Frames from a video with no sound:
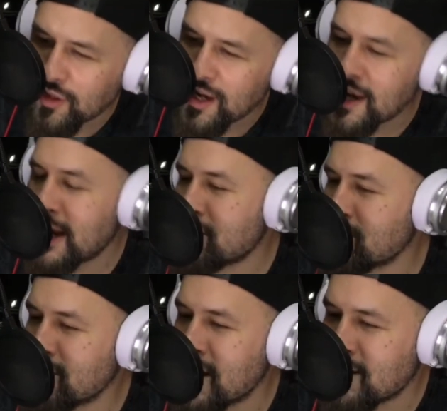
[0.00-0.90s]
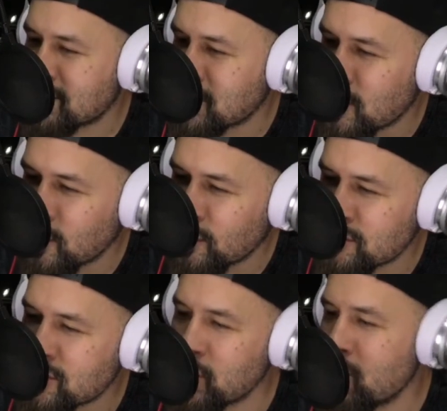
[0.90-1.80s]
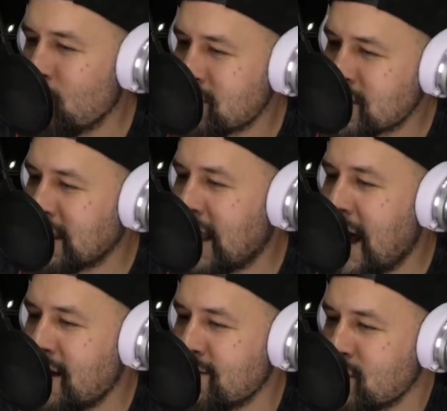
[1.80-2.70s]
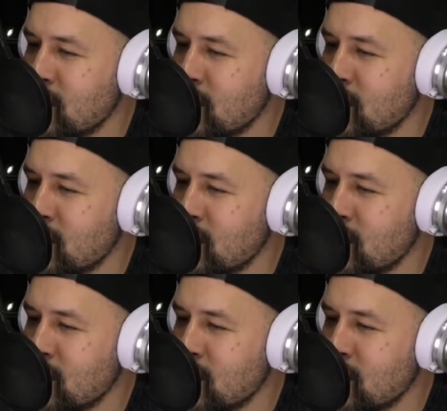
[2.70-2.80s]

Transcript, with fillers: let nature take its course? Do we risk the lives